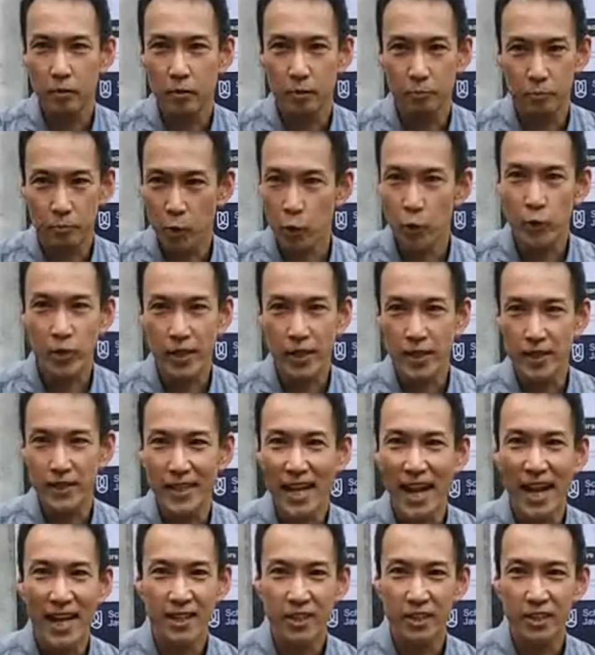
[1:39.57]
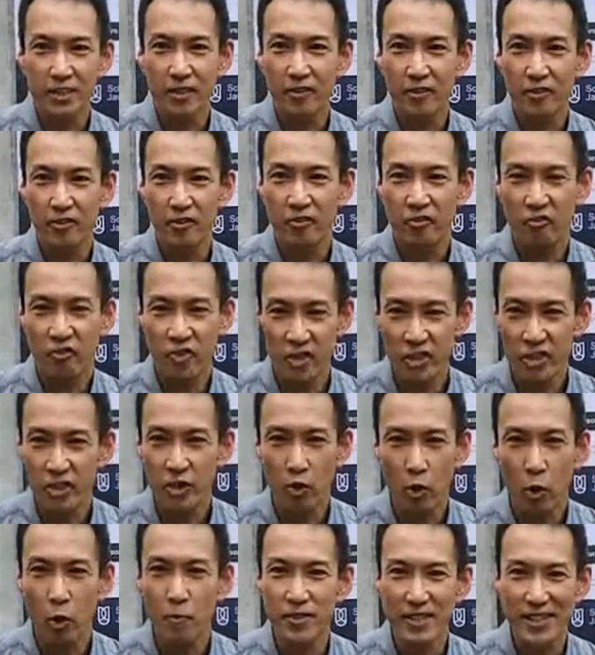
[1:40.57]
proteins as physical
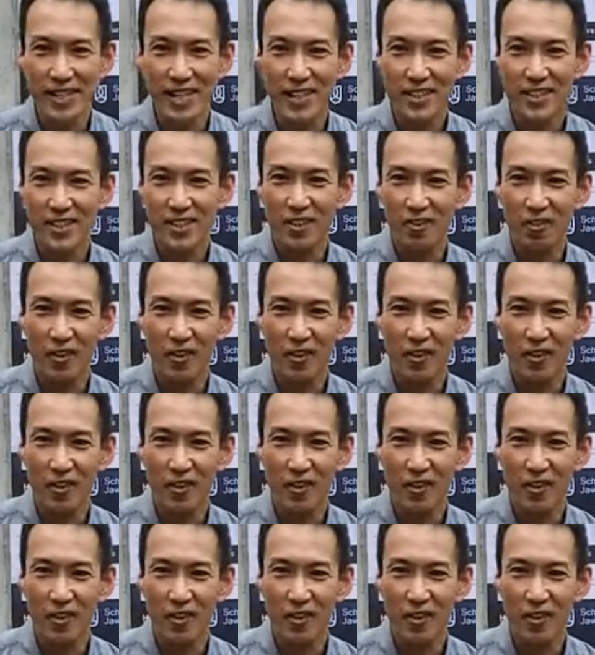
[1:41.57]
objects